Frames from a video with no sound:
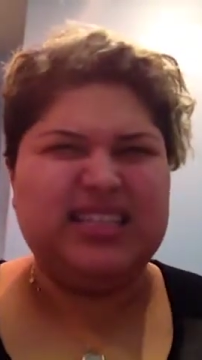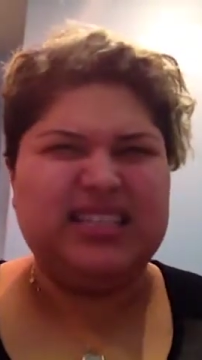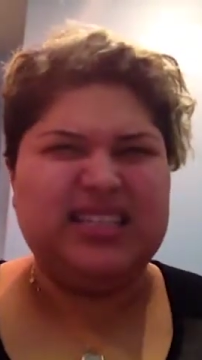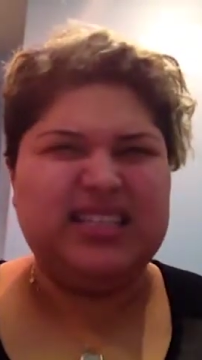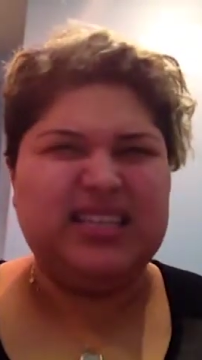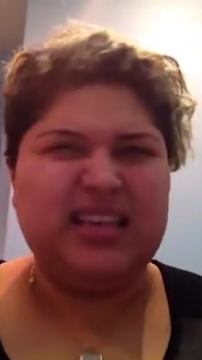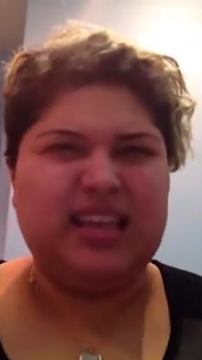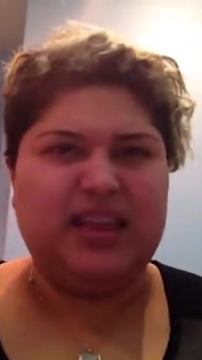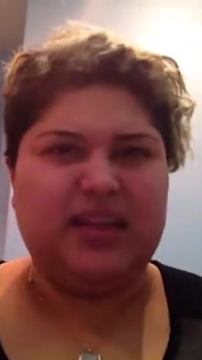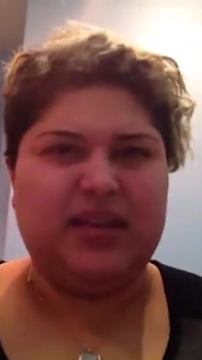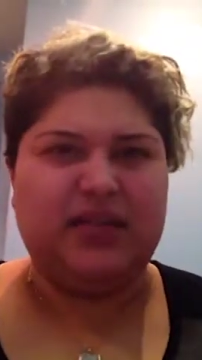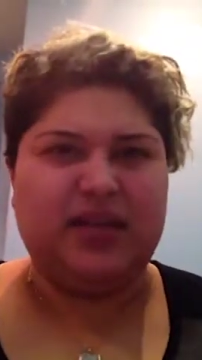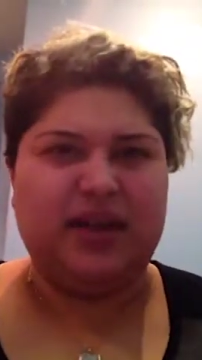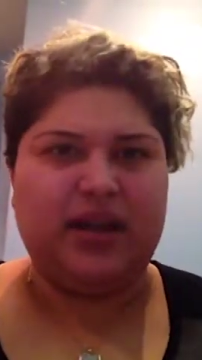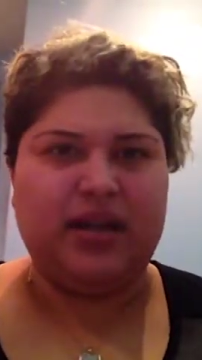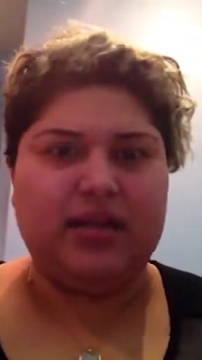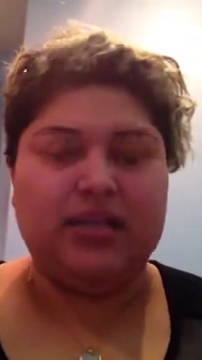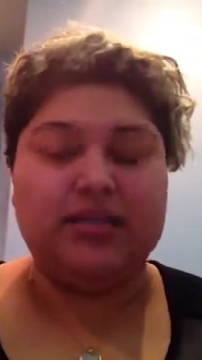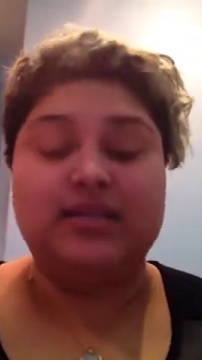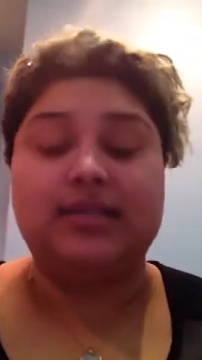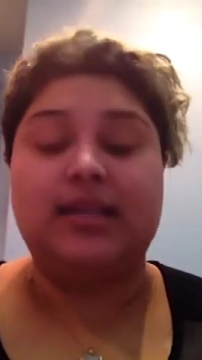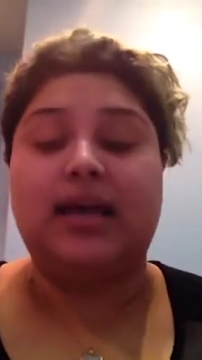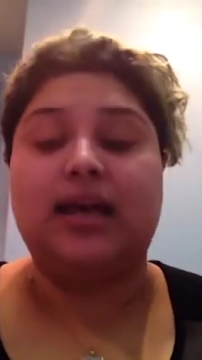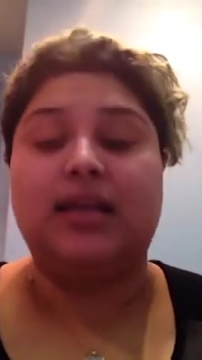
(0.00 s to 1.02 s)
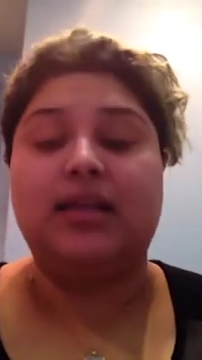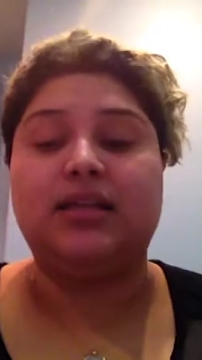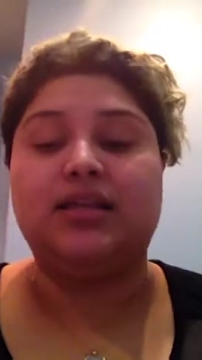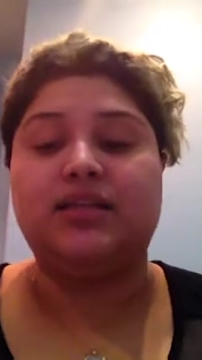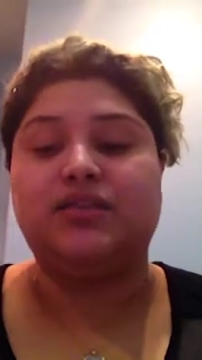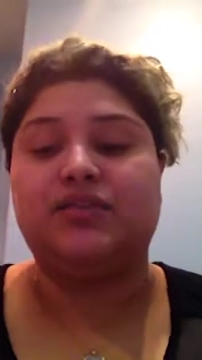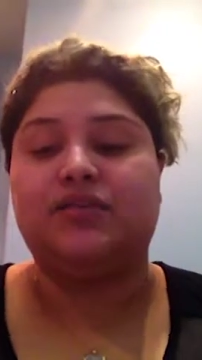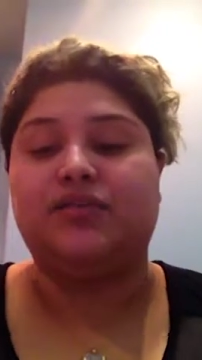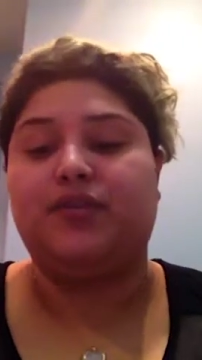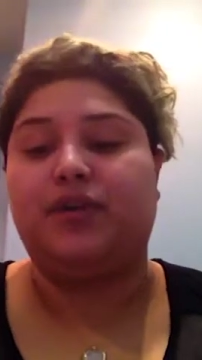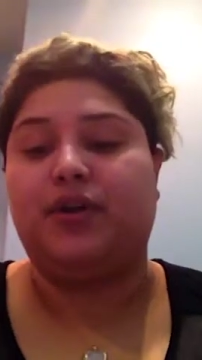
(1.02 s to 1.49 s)
I said I did say that right.
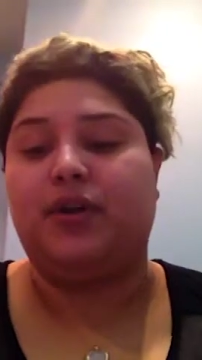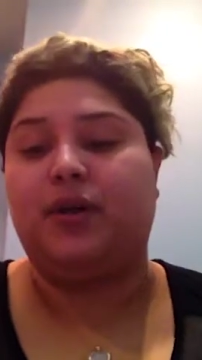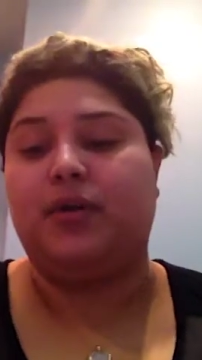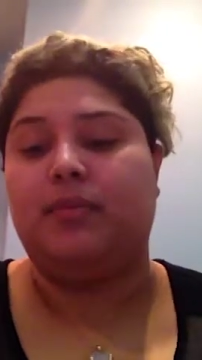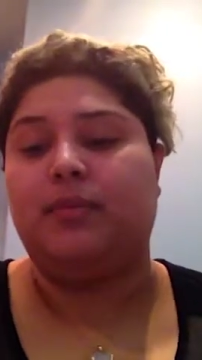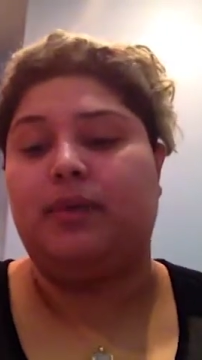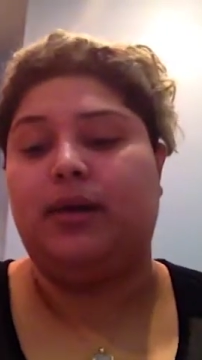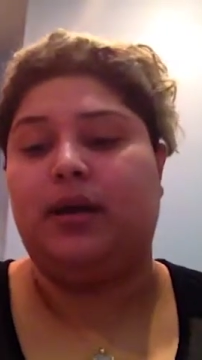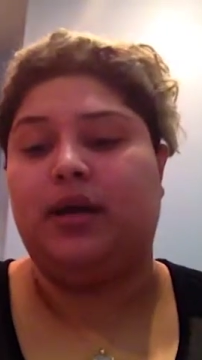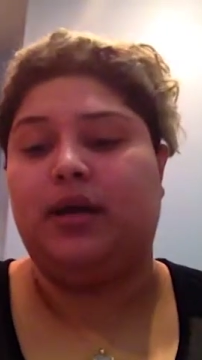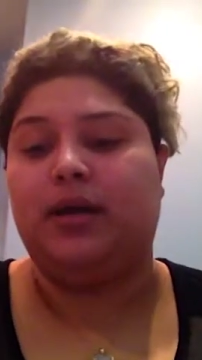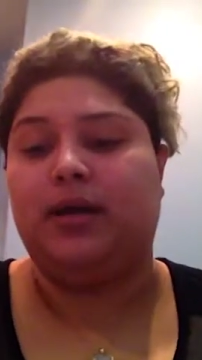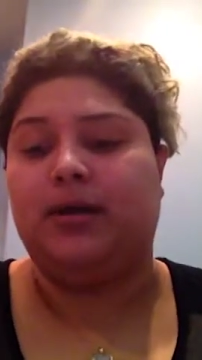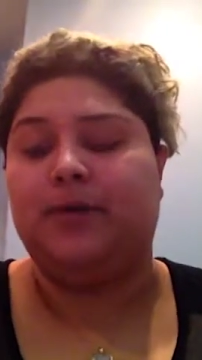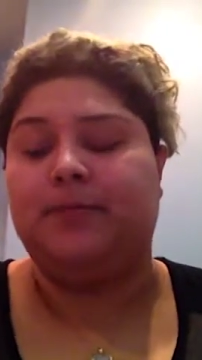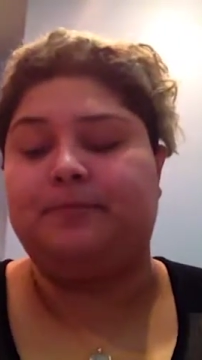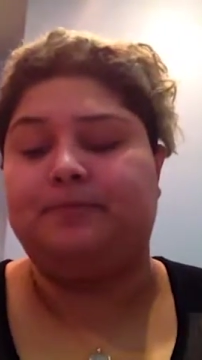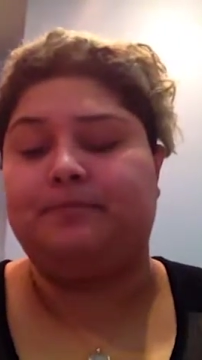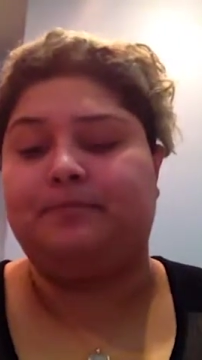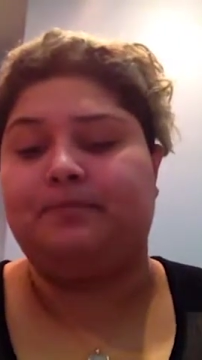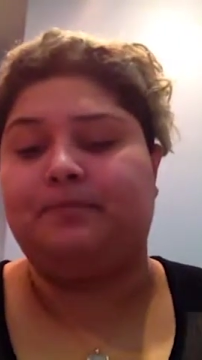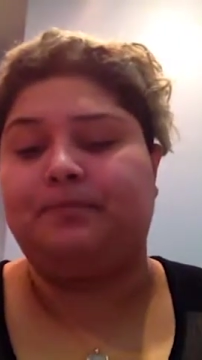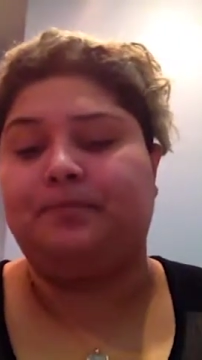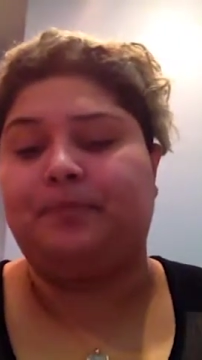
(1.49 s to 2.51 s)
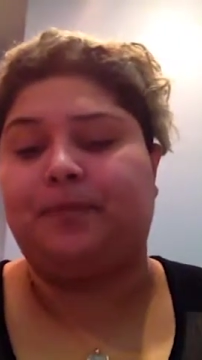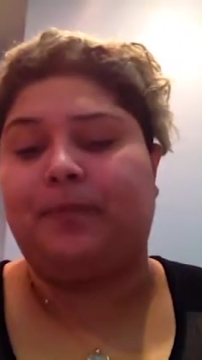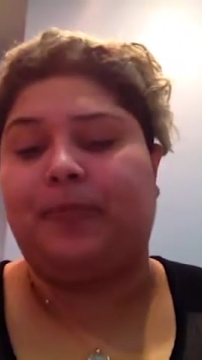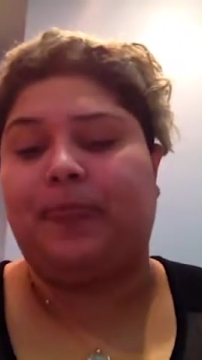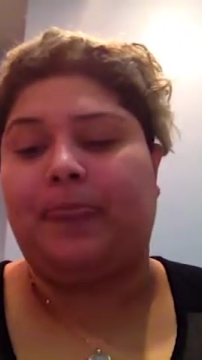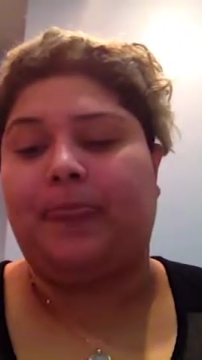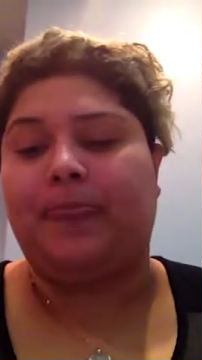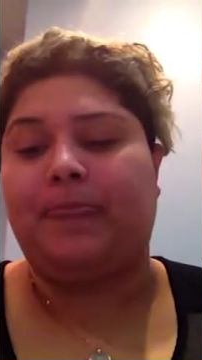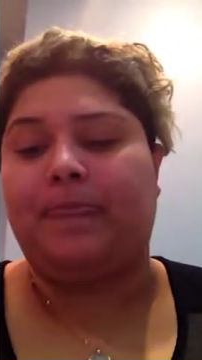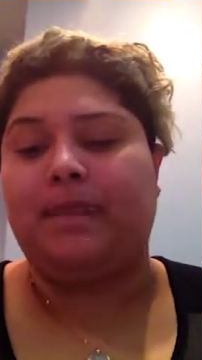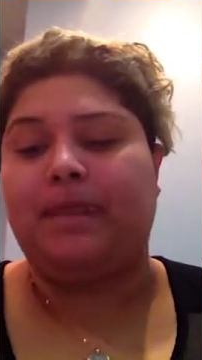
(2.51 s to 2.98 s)
Sally's from um,